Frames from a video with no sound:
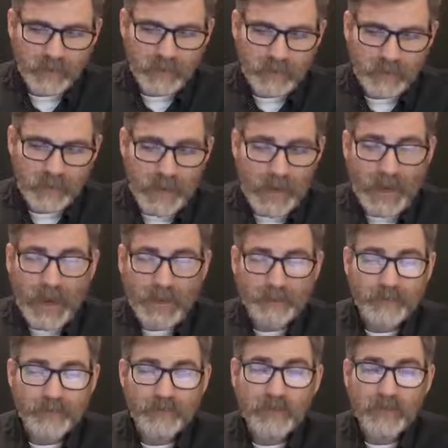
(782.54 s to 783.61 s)
I'm
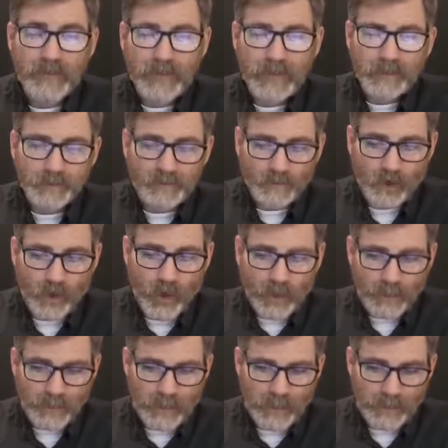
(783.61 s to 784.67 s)
assuming it was a
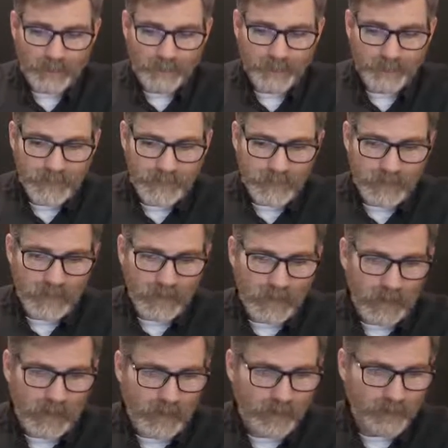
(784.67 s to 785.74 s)
car bomb,
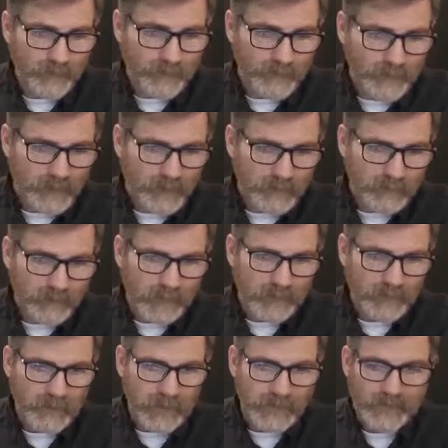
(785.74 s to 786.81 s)

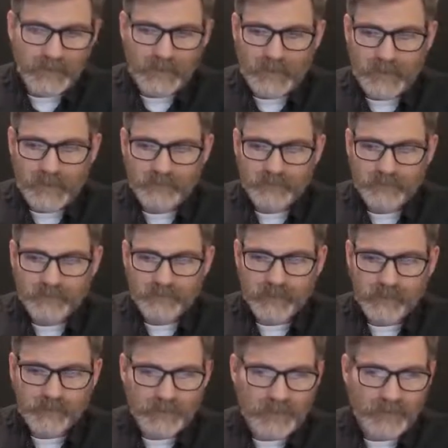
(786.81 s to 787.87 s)
but I cannot
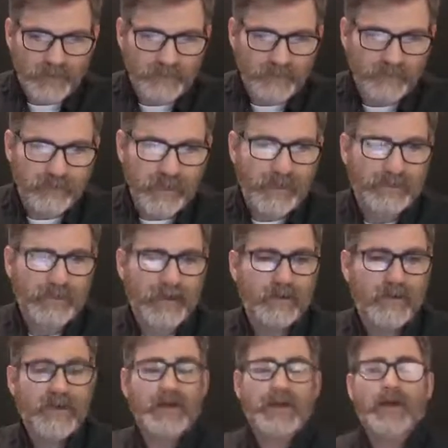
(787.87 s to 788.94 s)
confirm that as of right
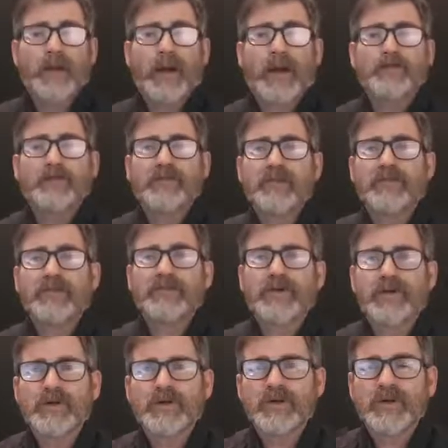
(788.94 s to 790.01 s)
now. Anyway, I'm Stephen
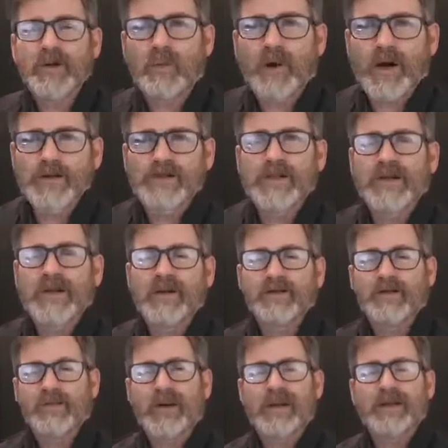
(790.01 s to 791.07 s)
Ben-Nun. You're watching
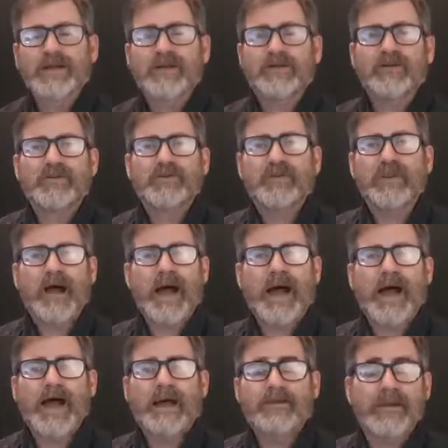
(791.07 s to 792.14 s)
Israeli News
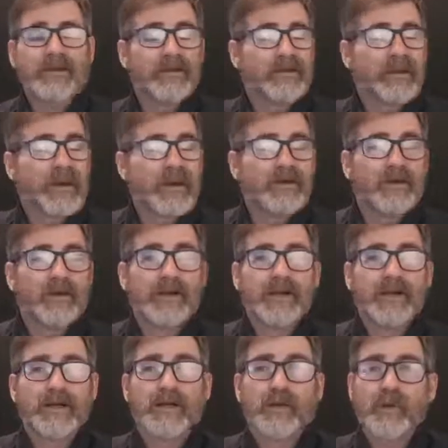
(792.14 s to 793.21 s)
Live, and hey, we're
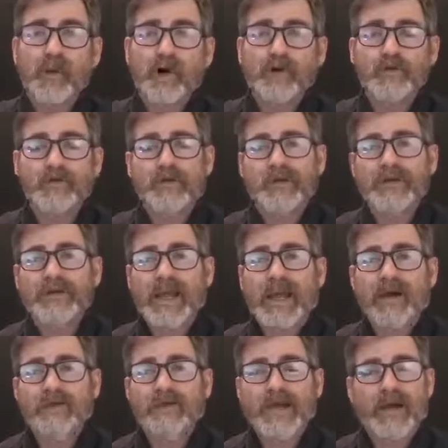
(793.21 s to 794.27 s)
getting close to the
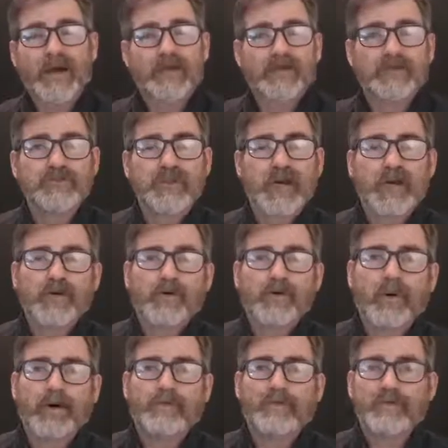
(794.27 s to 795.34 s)
countdown of
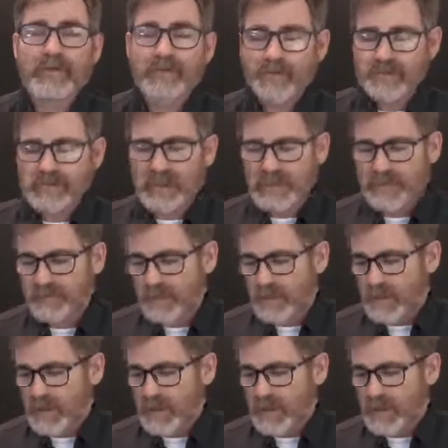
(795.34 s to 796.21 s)
January 15th.